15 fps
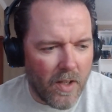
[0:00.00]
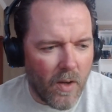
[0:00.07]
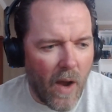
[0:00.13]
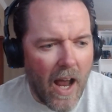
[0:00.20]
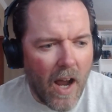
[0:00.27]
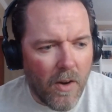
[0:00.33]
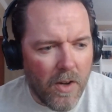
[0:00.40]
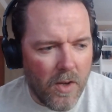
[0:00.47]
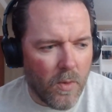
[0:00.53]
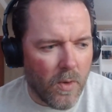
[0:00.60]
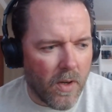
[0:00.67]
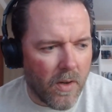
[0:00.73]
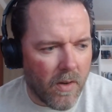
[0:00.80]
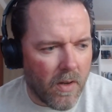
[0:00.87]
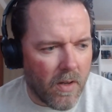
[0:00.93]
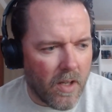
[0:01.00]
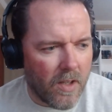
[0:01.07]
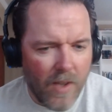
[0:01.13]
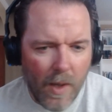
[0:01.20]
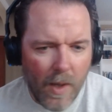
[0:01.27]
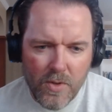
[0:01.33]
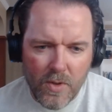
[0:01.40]
how you were
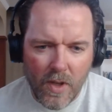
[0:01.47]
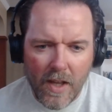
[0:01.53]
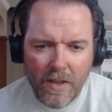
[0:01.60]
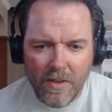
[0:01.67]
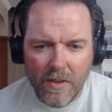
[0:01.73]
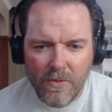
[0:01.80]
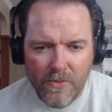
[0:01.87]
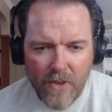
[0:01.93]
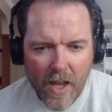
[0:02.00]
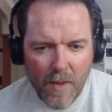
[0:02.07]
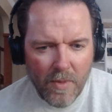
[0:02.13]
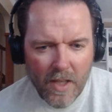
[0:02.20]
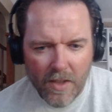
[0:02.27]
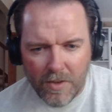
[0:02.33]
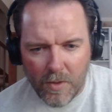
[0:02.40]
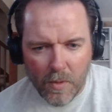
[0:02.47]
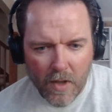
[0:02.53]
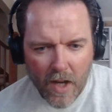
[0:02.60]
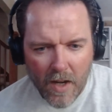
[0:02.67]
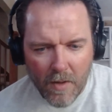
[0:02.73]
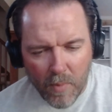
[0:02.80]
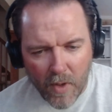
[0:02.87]
conceptualizing family as you were
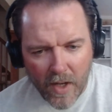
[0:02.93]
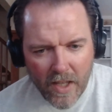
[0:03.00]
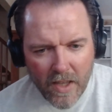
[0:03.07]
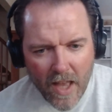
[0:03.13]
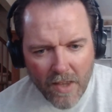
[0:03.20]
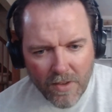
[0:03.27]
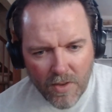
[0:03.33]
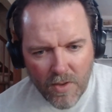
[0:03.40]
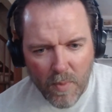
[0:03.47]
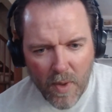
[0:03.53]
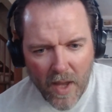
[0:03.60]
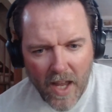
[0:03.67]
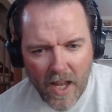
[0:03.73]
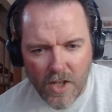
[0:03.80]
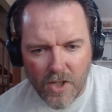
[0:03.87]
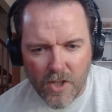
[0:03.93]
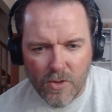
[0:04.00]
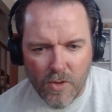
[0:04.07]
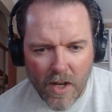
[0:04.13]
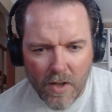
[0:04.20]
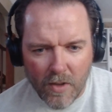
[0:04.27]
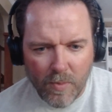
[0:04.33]
kind of bringing that to the page and
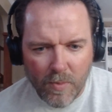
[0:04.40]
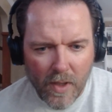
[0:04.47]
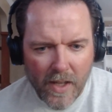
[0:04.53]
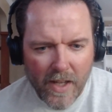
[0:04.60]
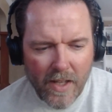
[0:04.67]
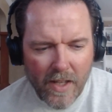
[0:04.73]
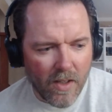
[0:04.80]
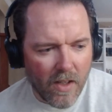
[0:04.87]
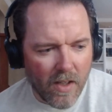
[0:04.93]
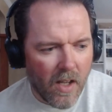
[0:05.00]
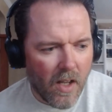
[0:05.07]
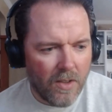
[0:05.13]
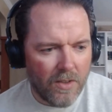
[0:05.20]
trying to explain to